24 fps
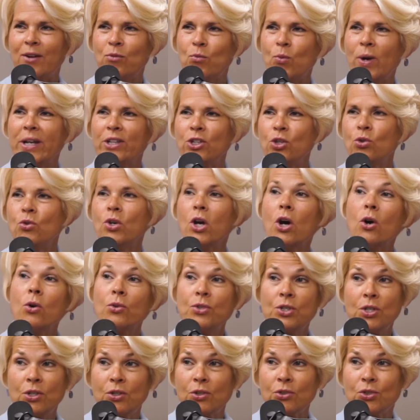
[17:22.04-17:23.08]
And when you
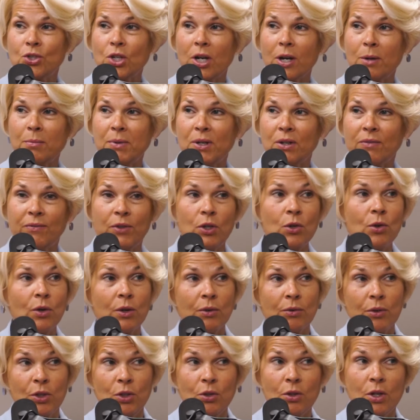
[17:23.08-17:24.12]
go to your job
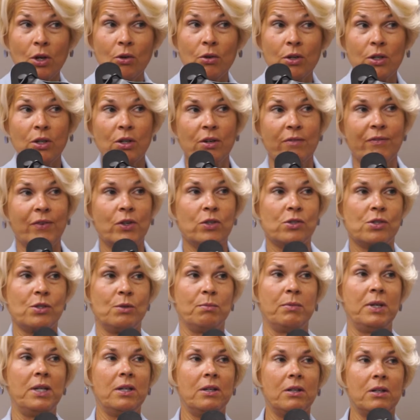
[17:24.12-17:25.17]
interview or you go to
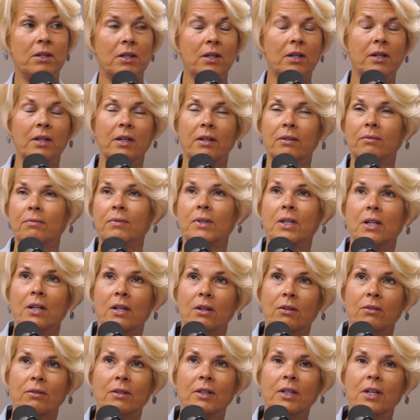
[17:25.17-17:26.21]
Universal Media,
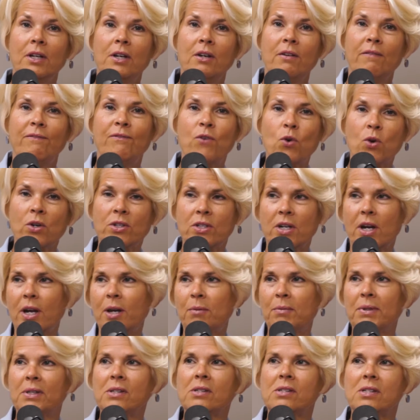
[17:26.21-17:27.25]
4
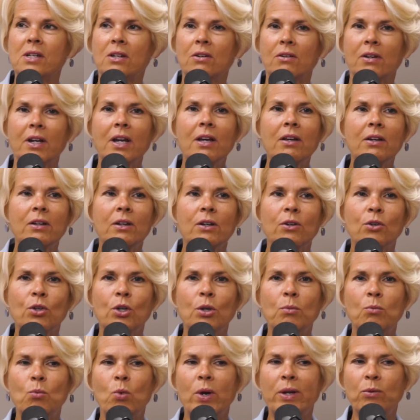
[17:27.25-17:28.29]
Diamonds, Dieter Gallagher
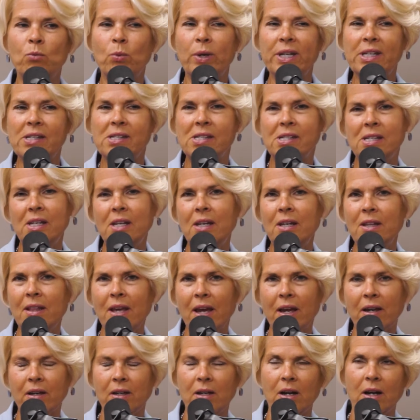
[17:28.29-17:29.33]
Group, when we
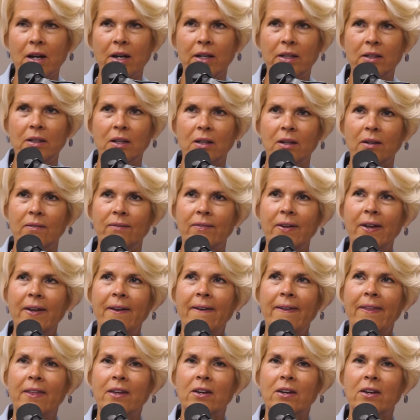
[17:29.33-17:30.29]
see that kind of